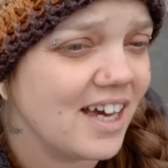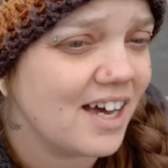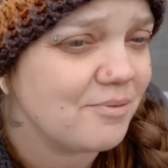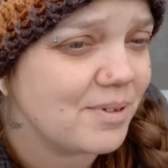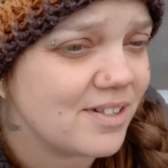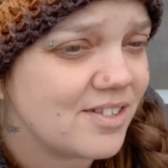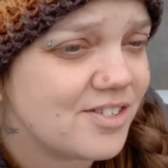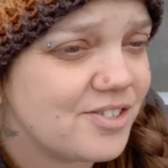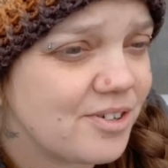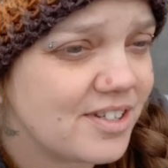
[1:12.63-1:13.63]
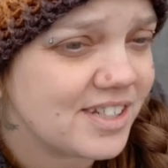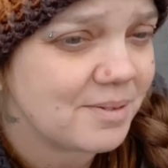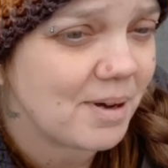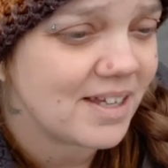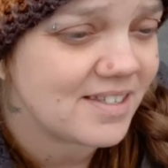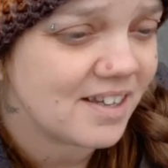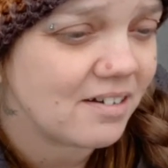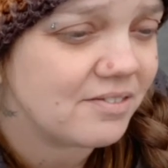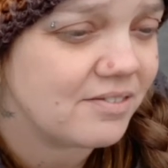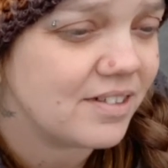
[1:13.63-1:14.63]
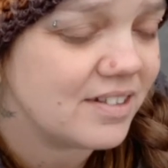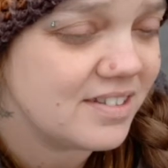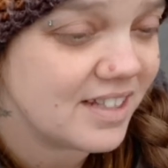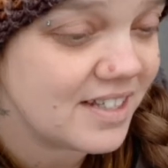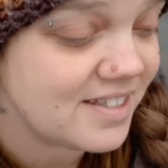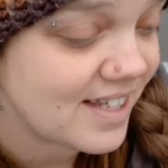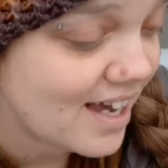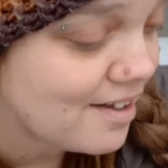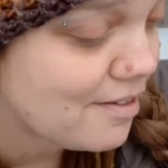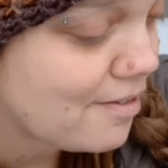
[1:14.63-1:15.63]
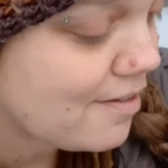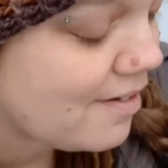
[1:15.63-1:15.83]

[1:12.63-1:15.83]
have been stressing myself to death